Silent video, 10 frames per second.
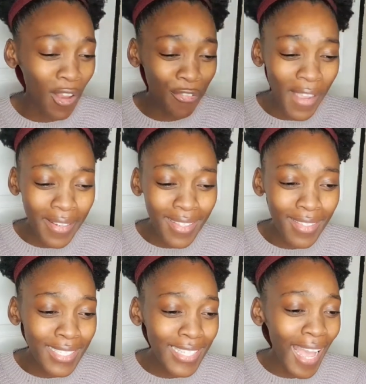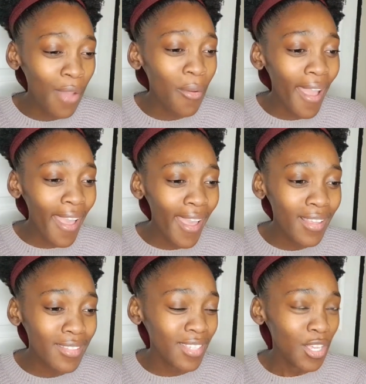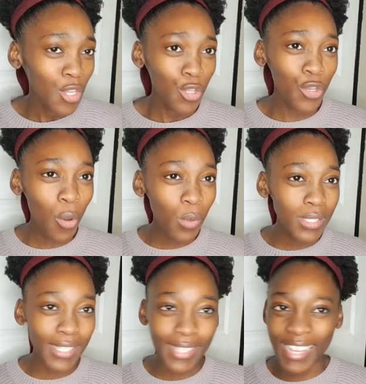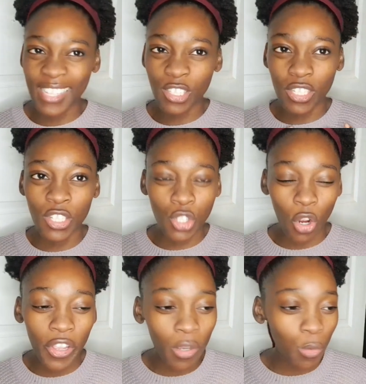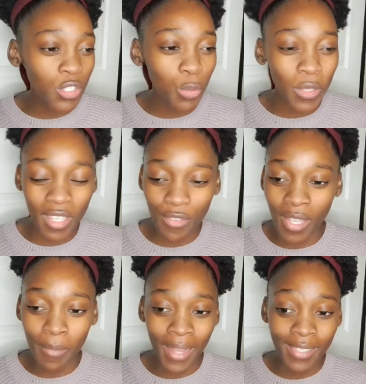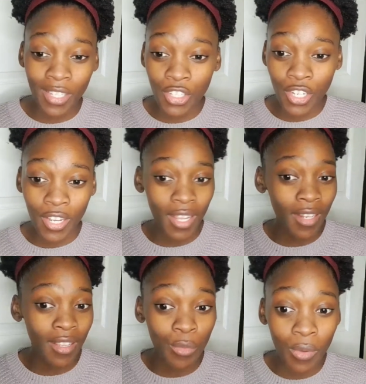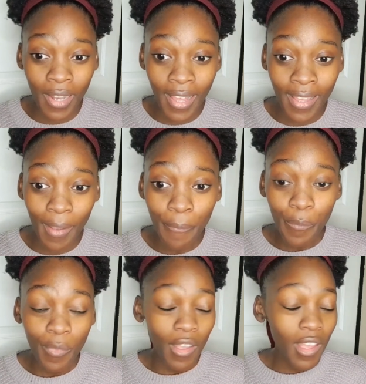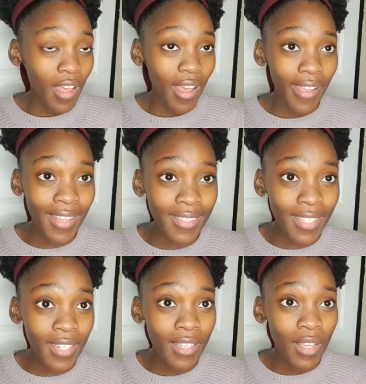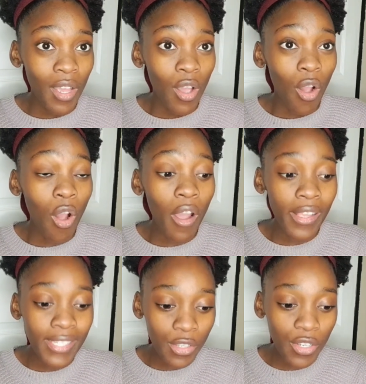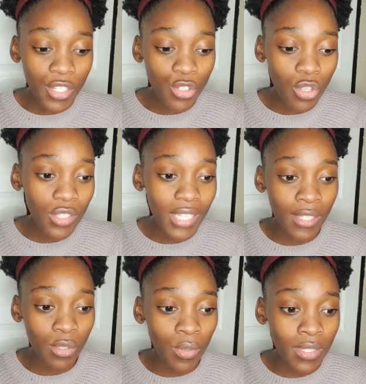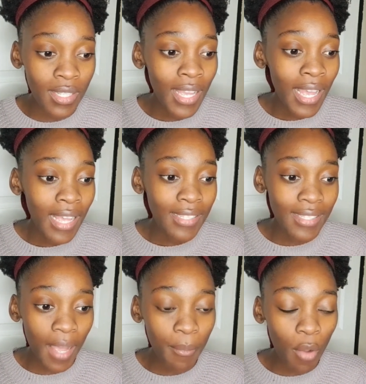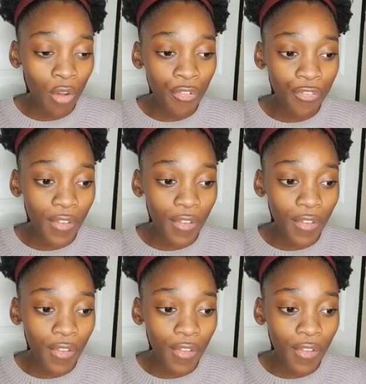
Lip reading: finding this guy, ex. You know, it's like he's enjoying, good to be giving him attention. And then we're like, as in, oh, insecurity told us, you will see, some of